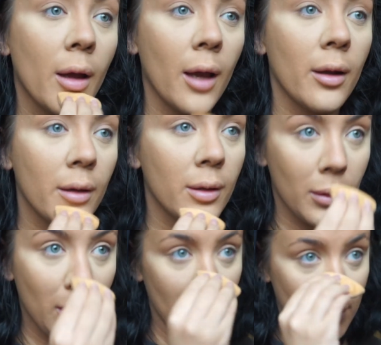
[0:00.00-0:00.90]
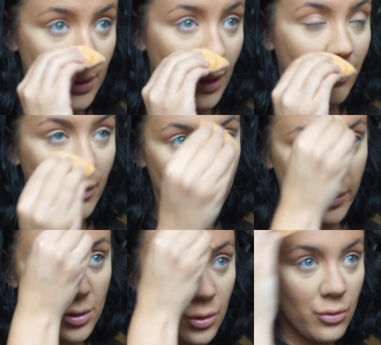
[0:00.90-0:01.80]
and anywhere else that I feel a
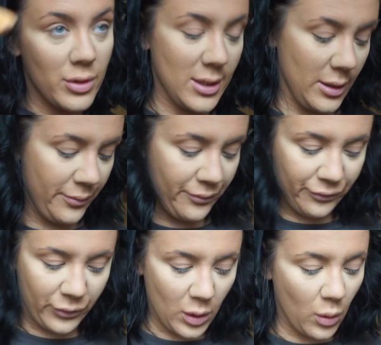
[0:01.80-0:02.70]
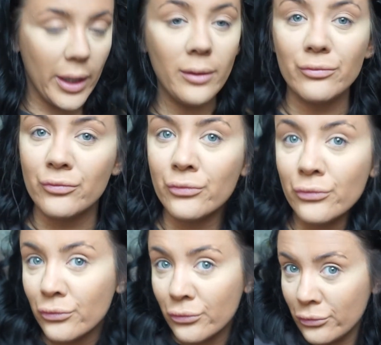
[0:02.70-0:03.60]
bit greasy. Okay?
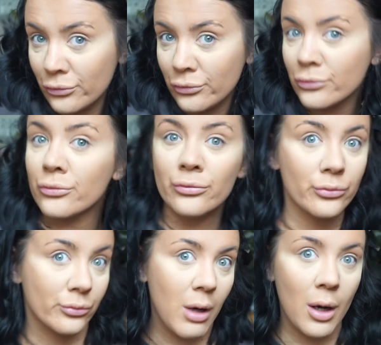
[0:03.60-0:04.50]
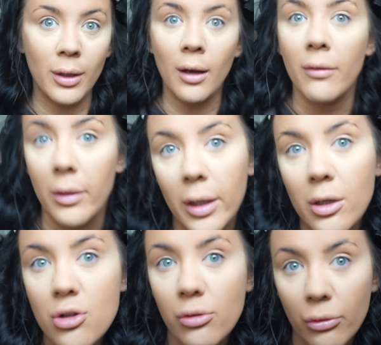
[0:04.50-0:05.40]
Powder,
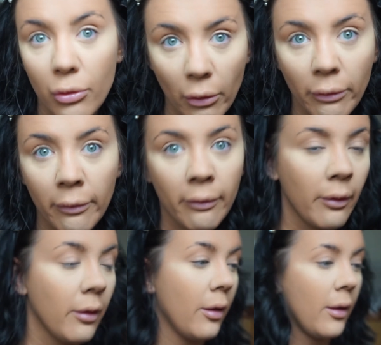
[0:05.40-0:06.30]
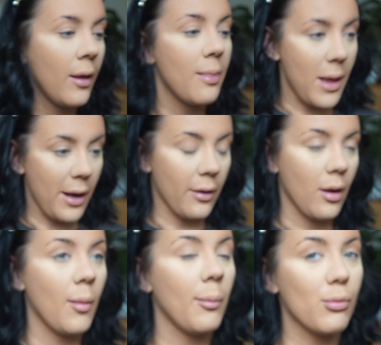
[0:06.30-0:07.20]
foundation, done. Then,
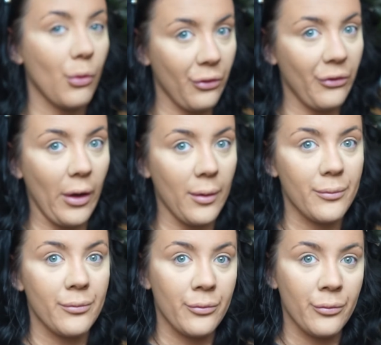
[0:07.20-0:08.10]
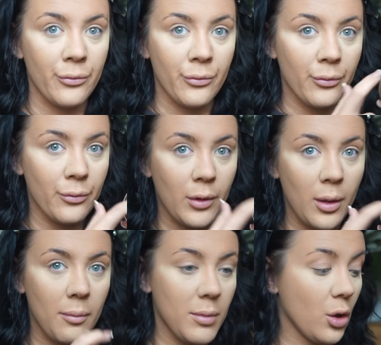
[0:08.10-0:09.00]
bronzer.
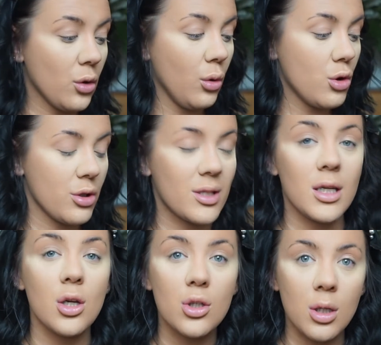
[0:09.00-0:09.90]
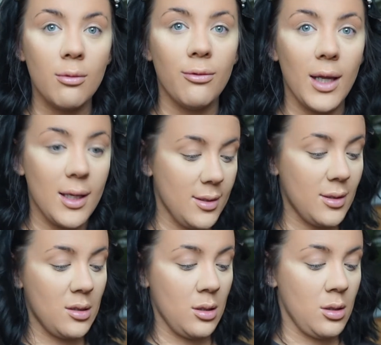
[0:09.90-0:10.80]
My good old trusty Too
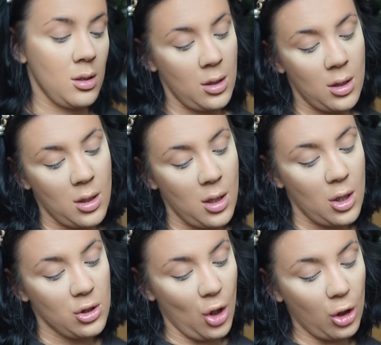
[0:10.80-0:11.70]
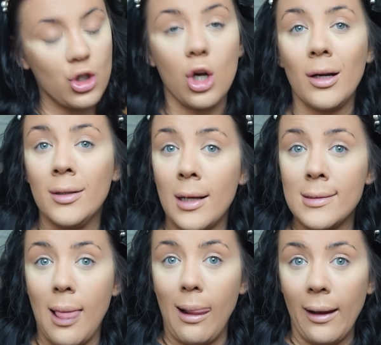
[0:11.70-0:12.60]
Faced Dark Chocolate
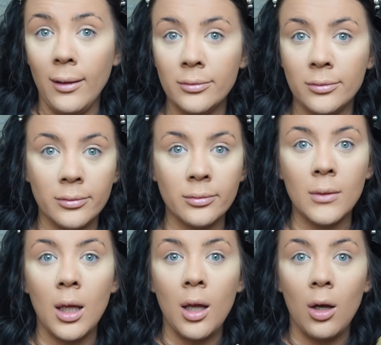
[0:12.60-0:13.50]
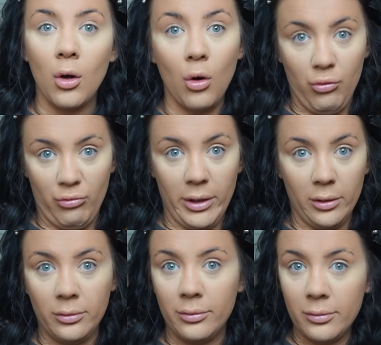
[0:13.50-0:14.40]
Thalia. Unreal.